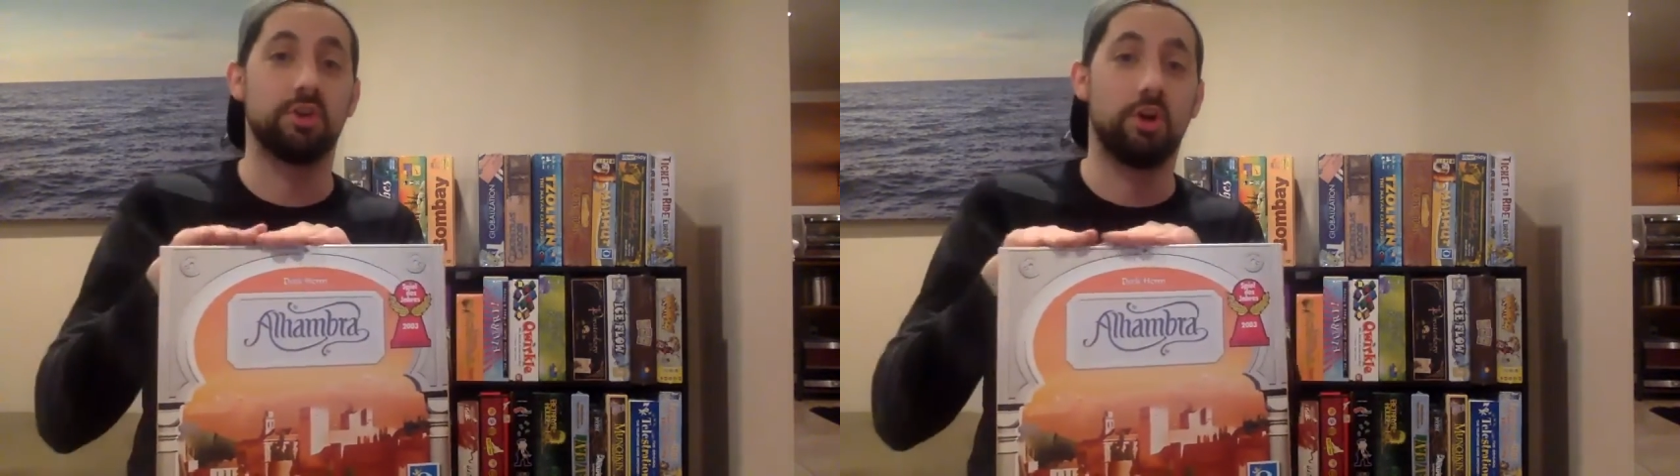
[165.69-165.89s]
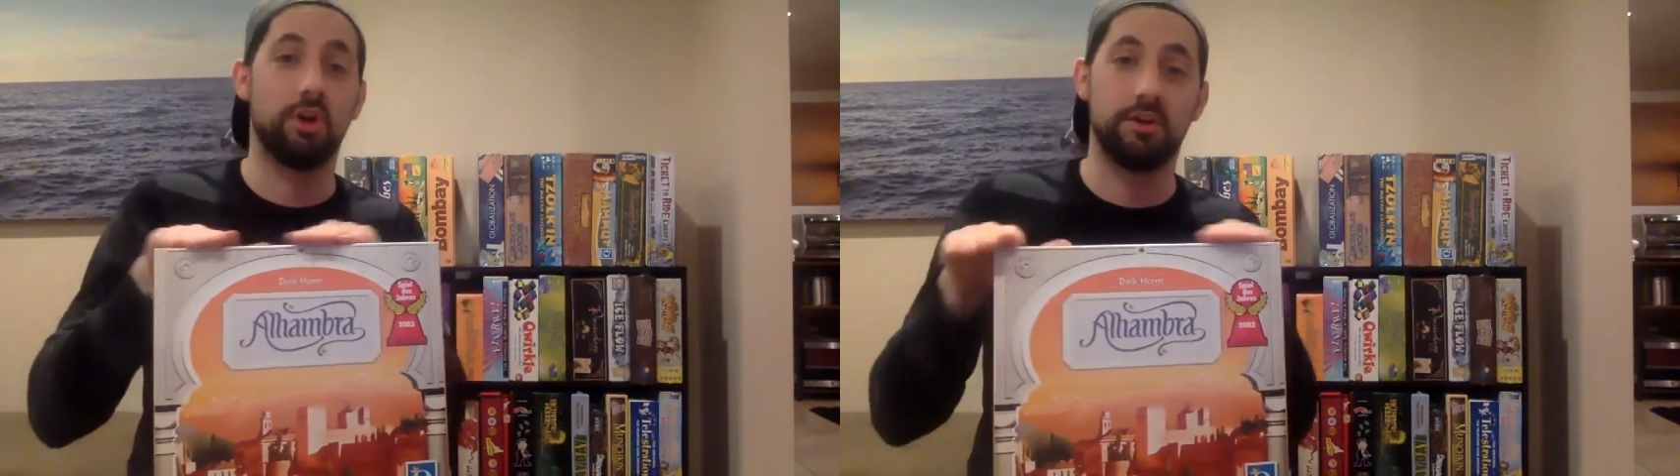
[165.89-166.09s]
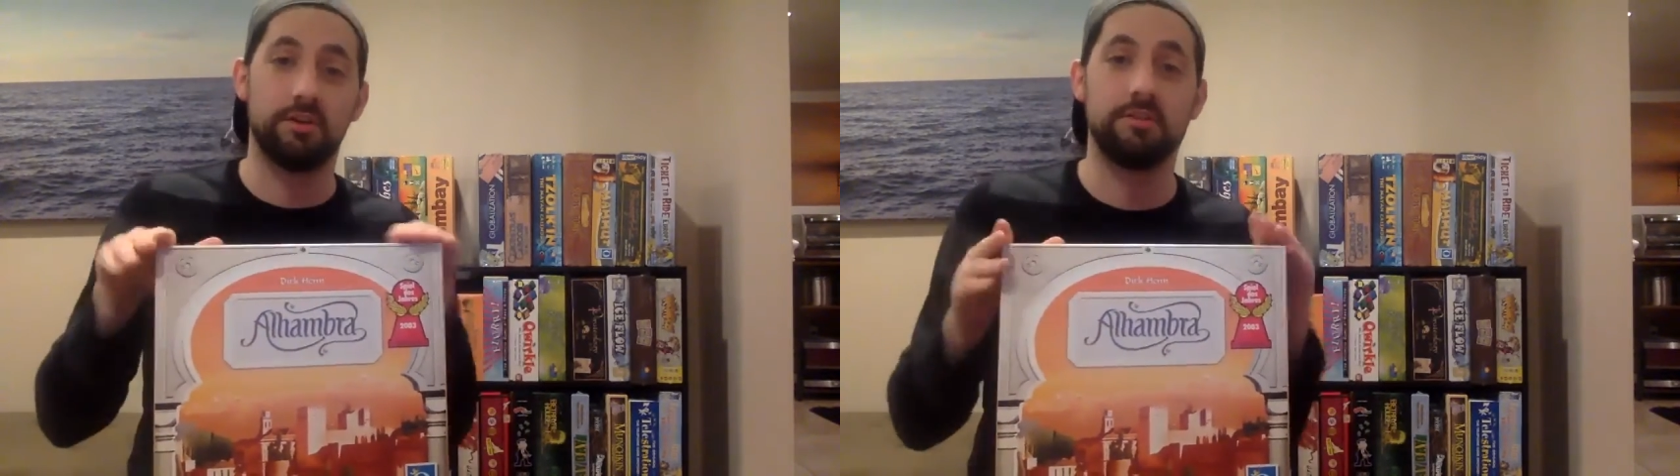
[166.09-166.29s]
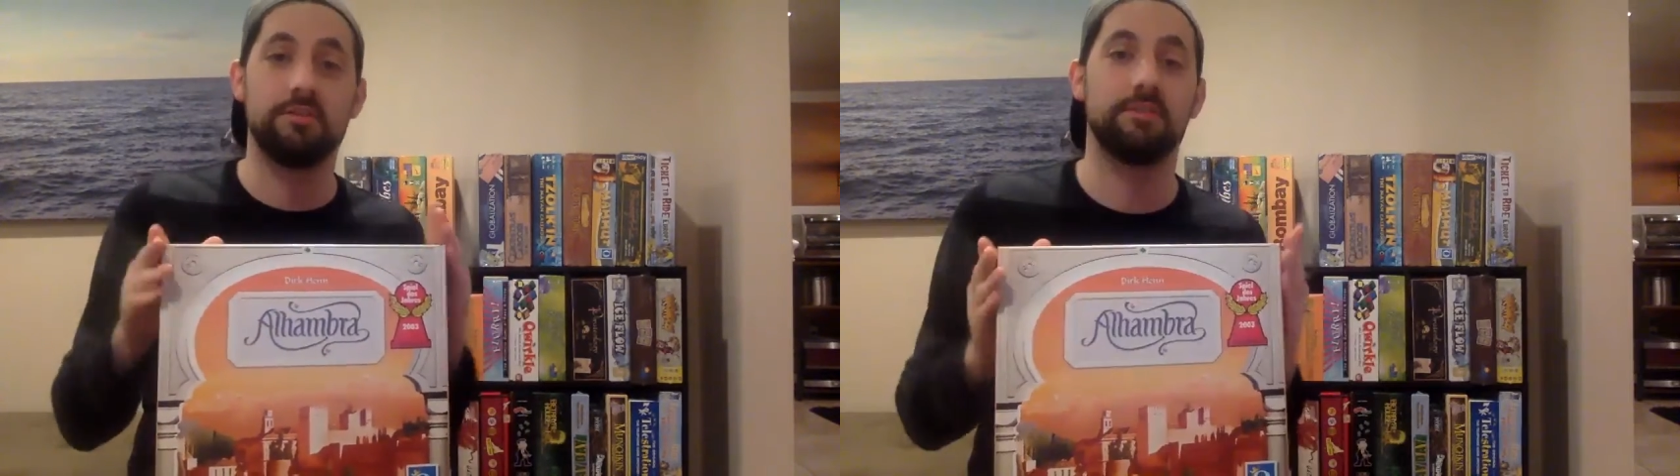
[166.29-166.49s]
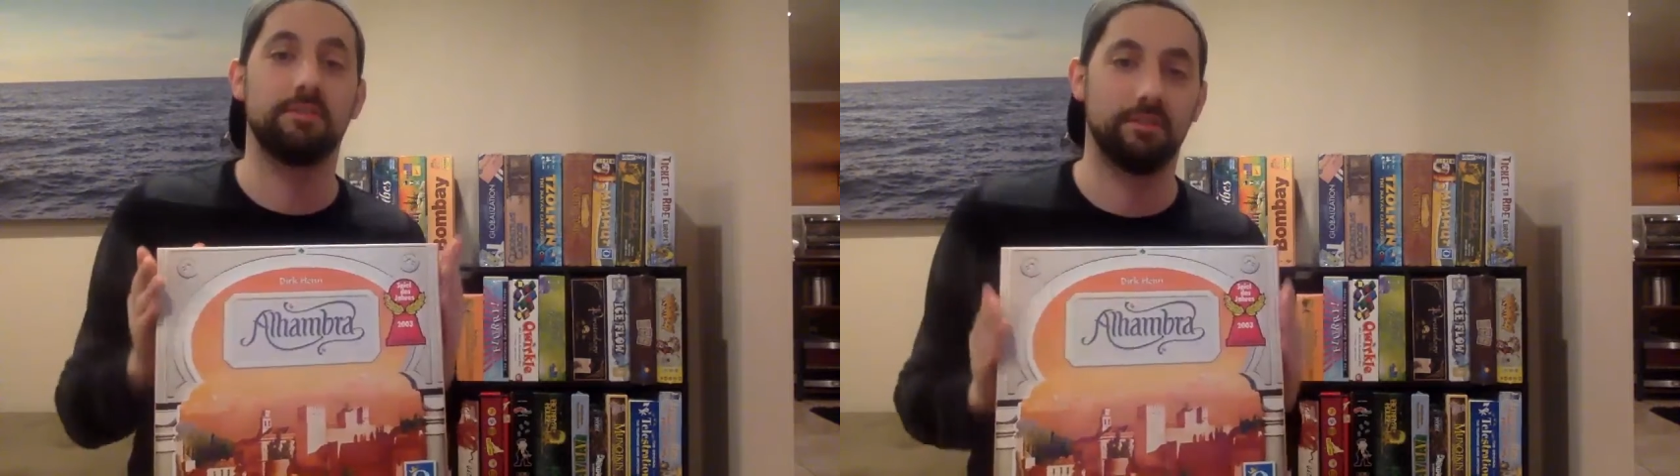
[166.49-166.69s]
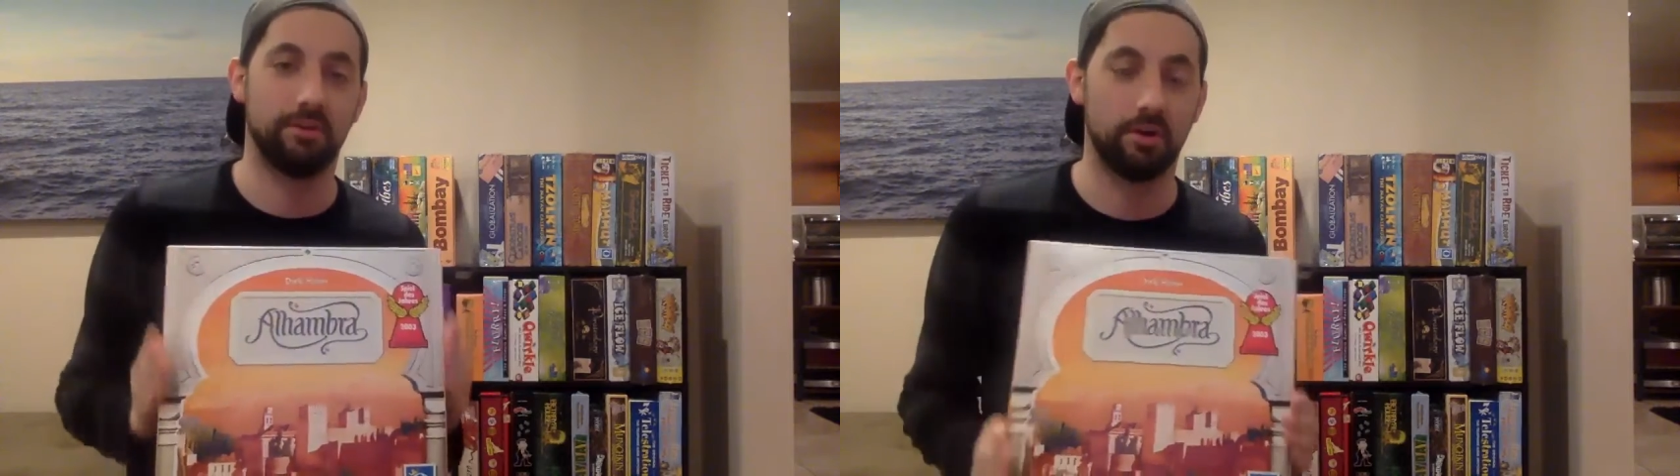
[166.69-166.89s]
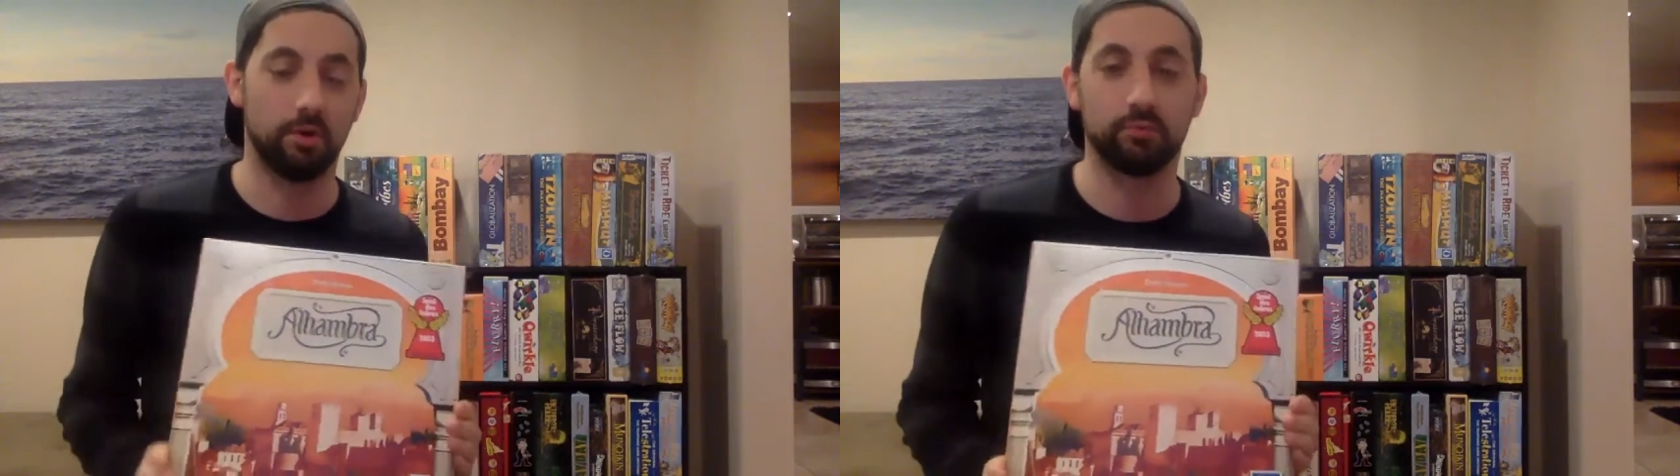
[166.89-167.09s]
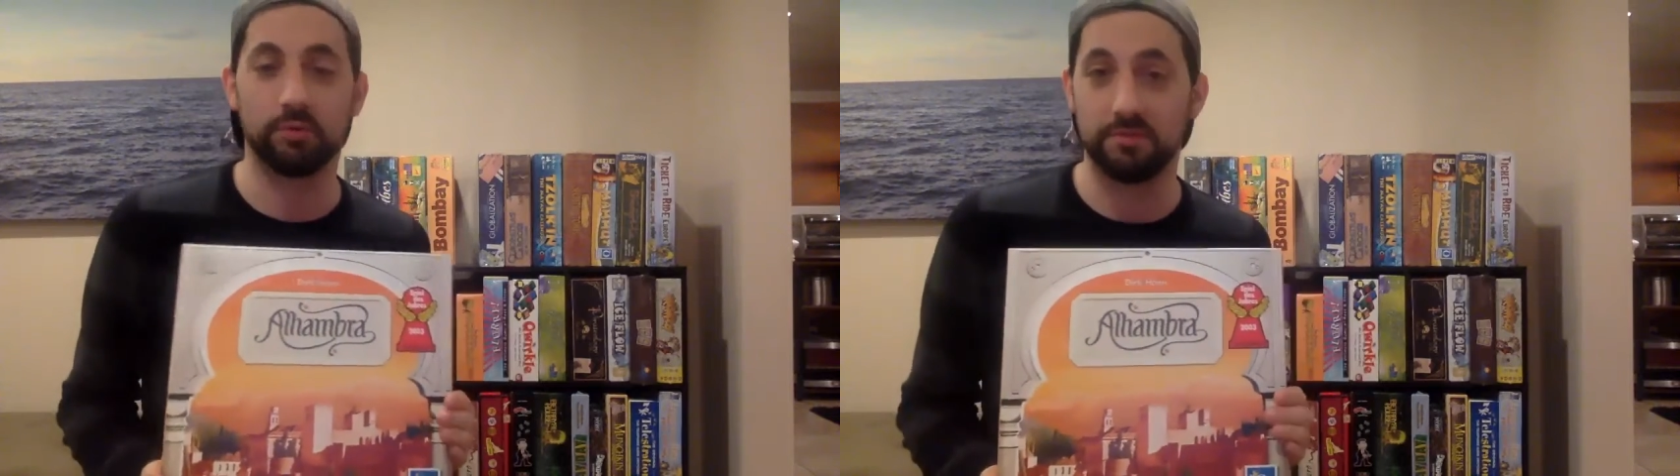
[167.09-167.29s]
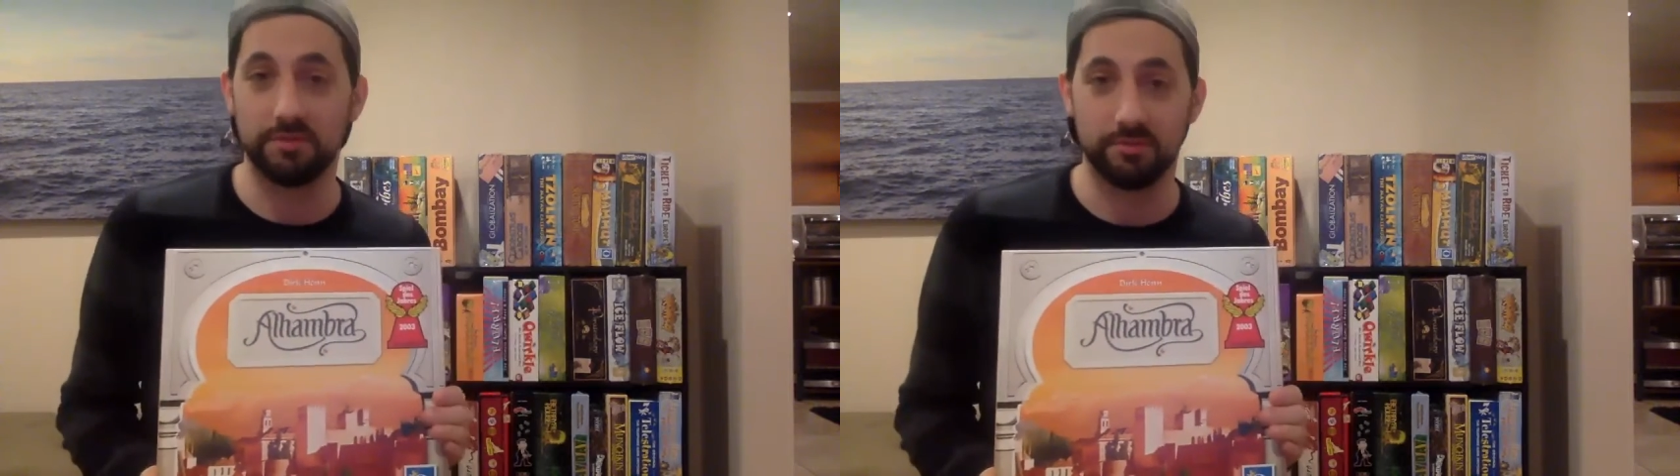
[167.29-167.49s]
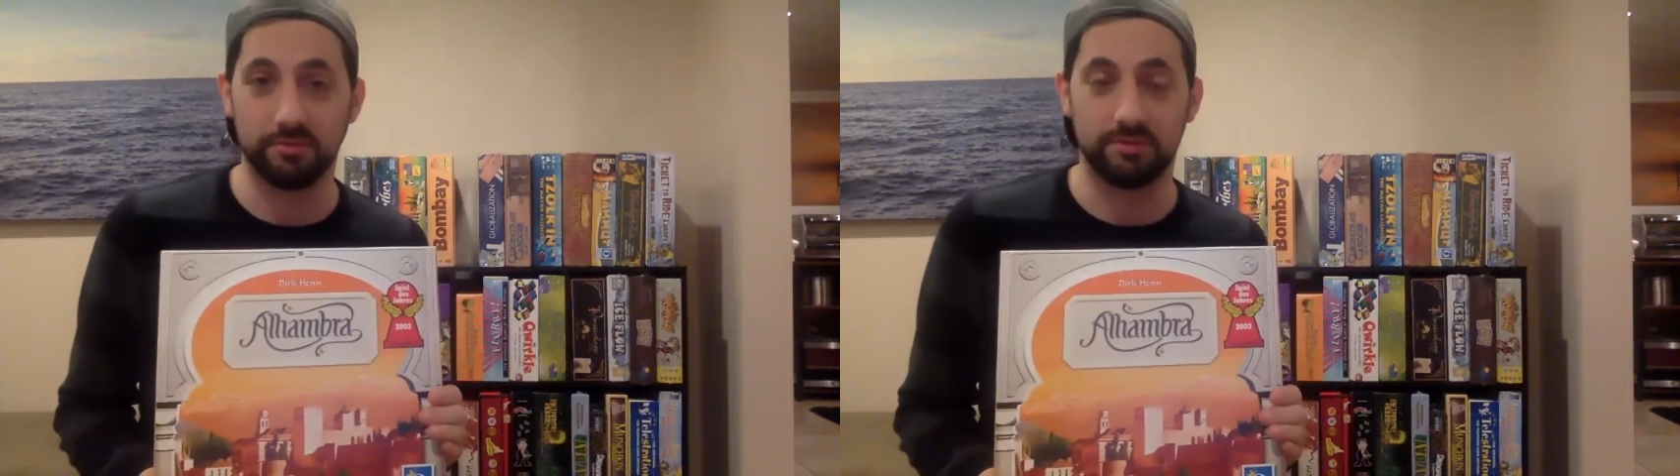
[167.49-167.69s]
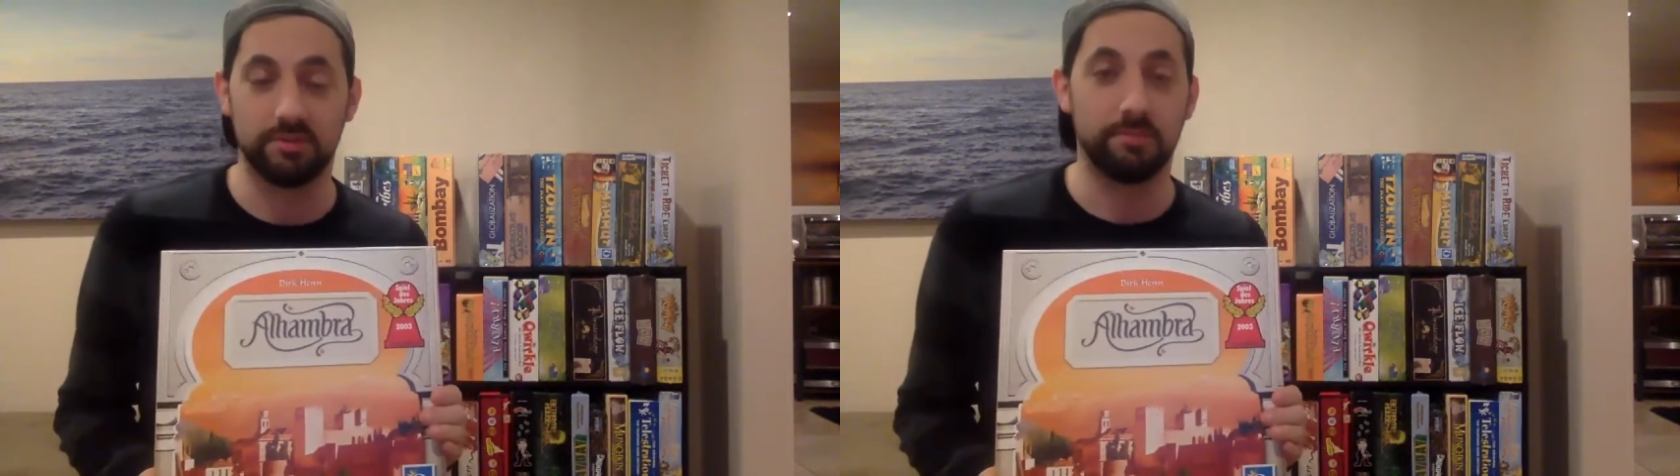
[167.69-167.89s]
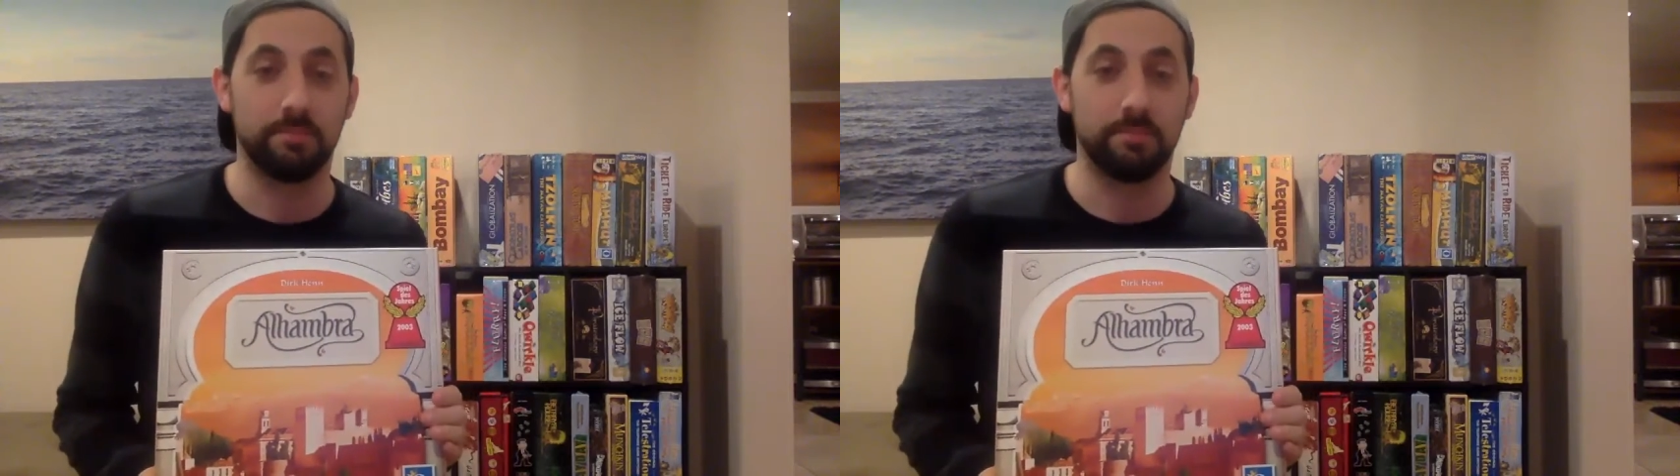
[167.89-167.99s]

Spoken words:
ton of reviews,